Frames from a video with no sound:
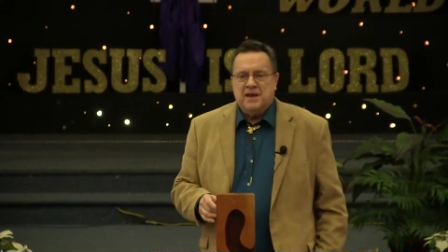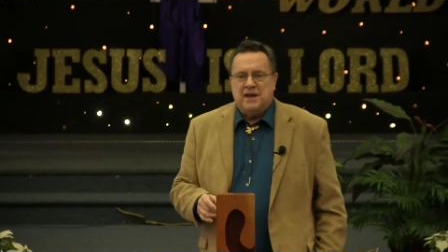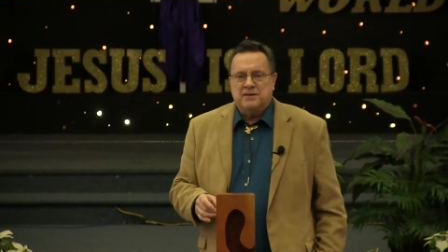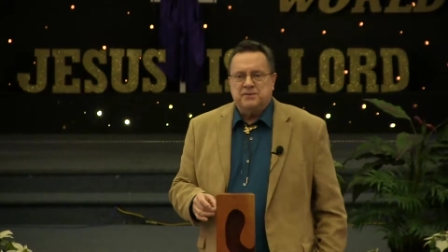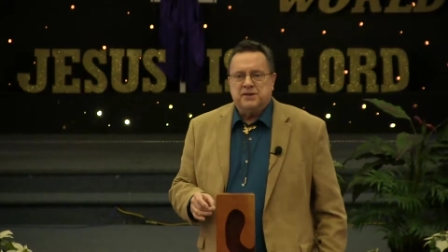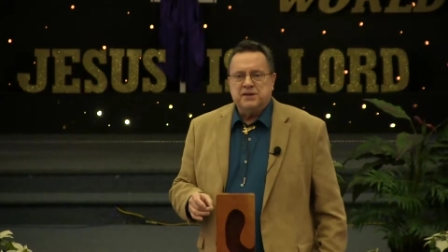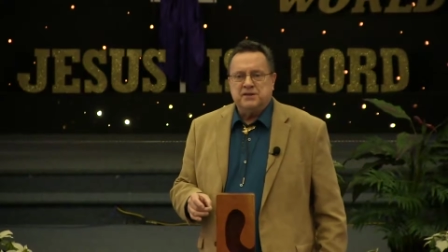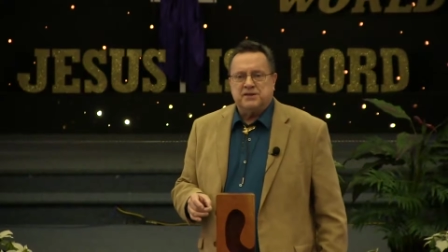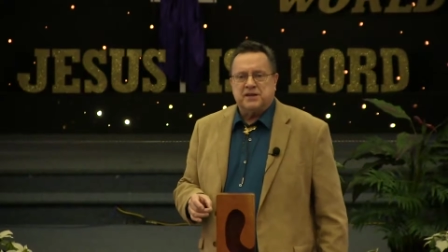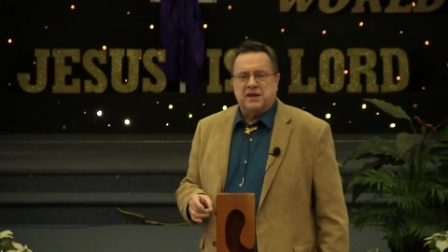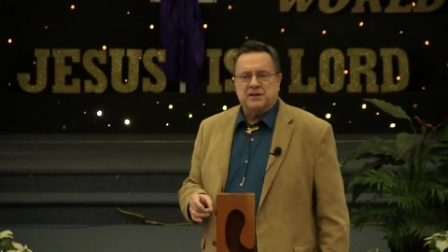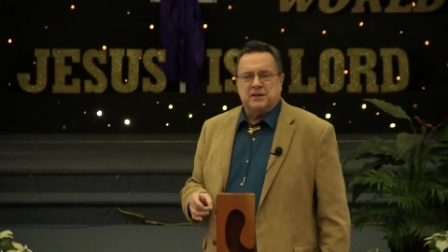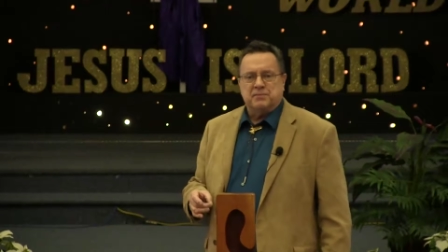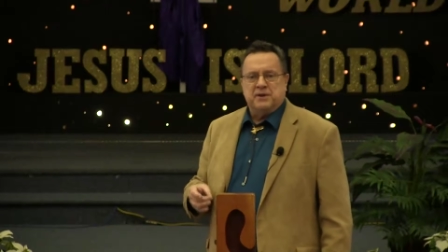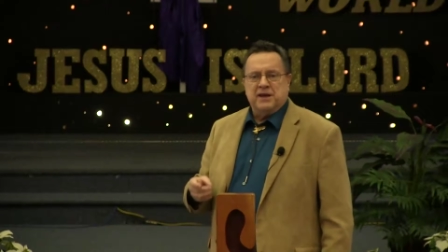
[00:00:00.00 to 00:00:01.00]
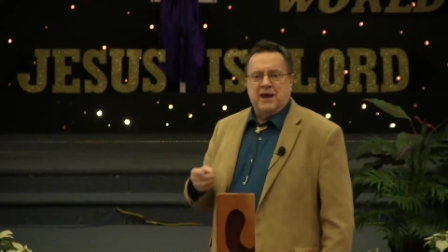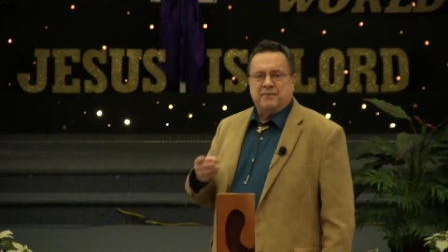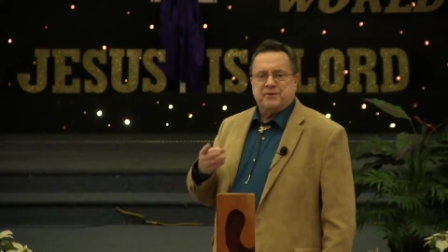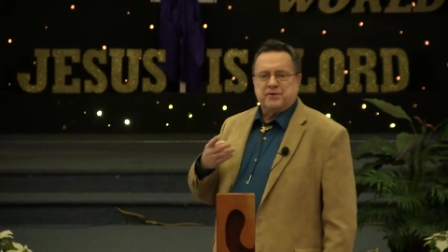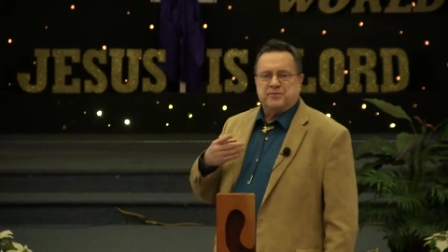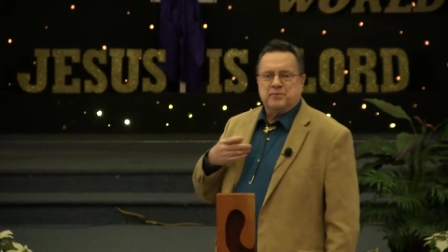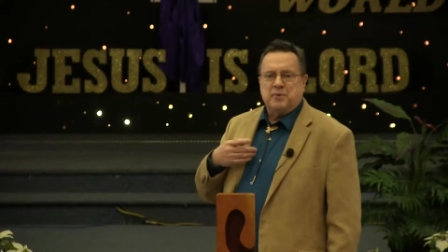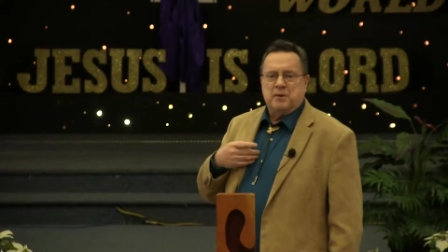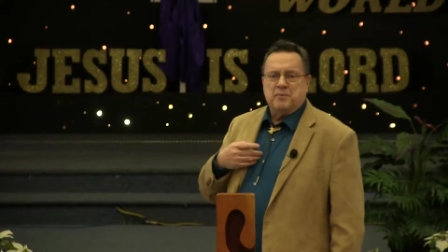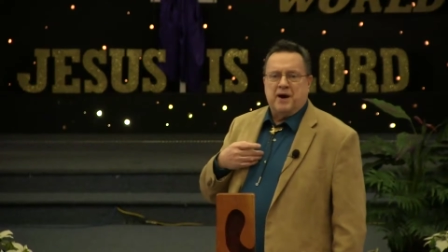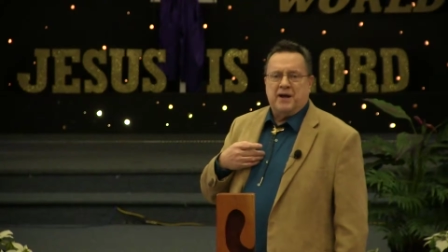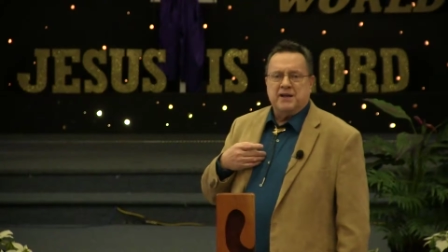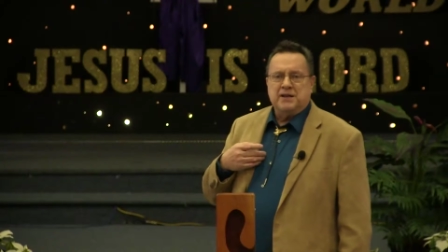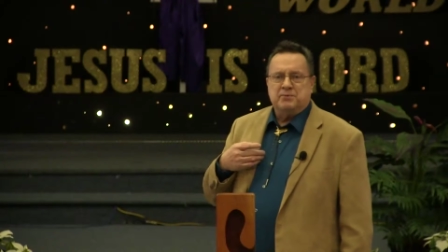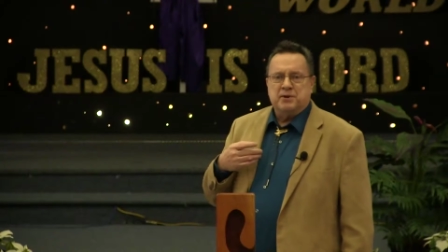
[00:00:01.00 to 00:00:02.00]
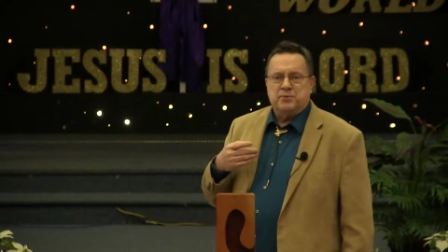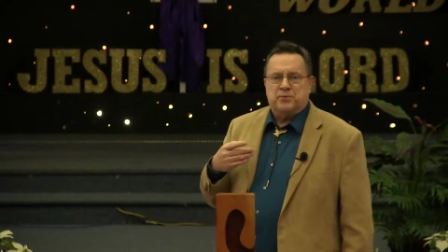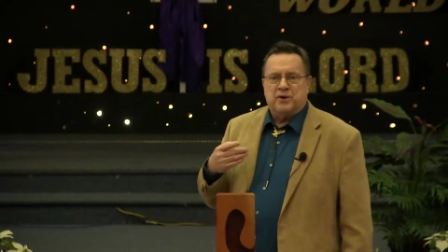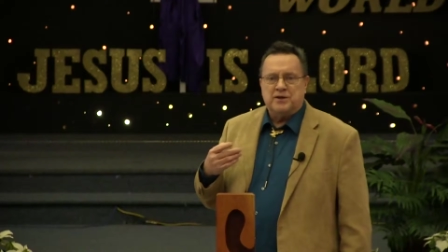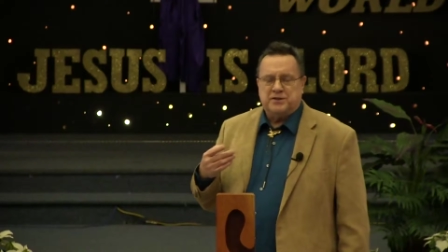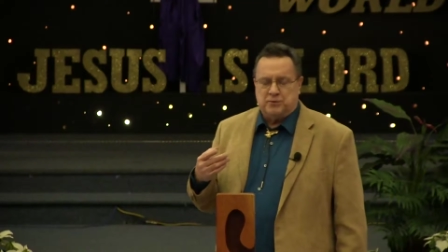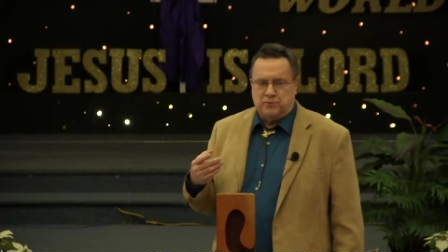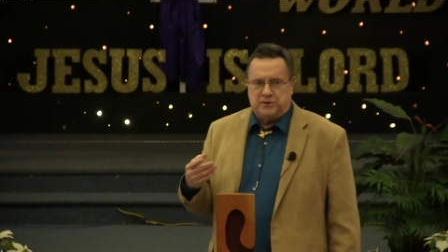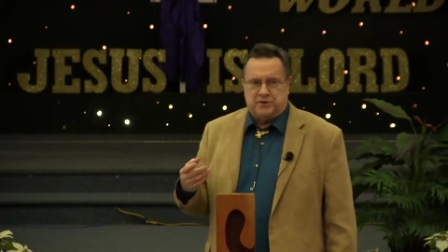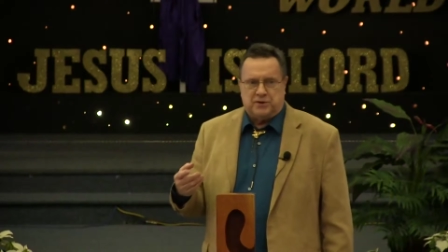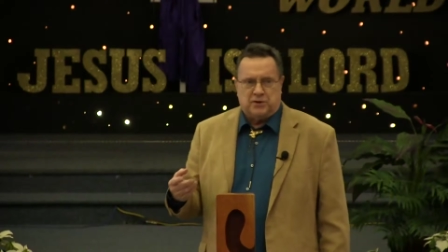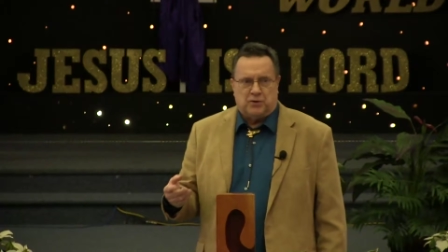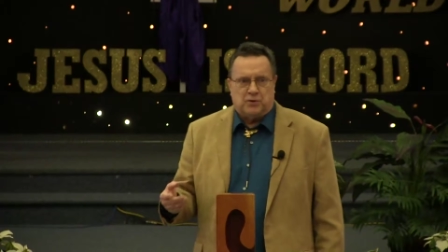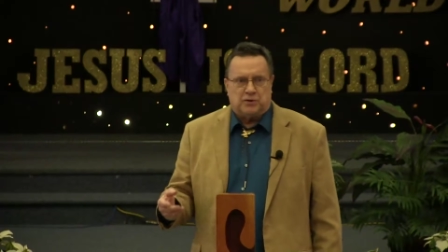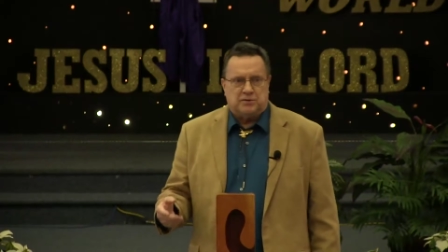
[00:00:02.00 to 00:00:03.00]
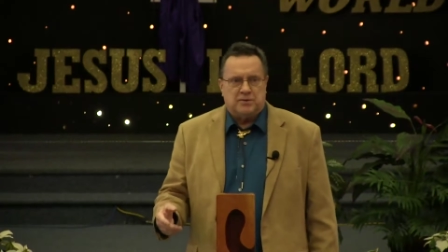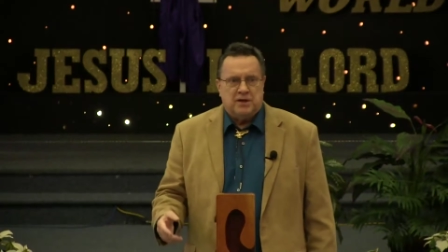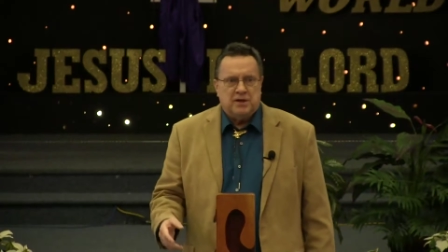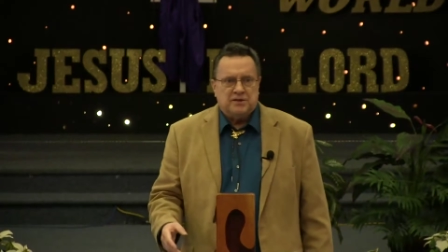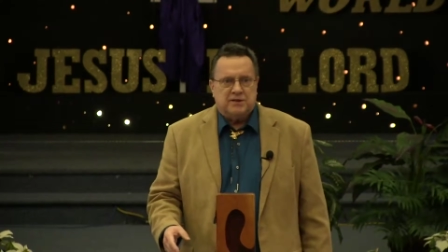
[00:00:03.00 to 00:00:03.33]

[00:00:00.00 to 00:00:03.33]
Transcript: And he said, to be absent from my body, to be present with the Lord.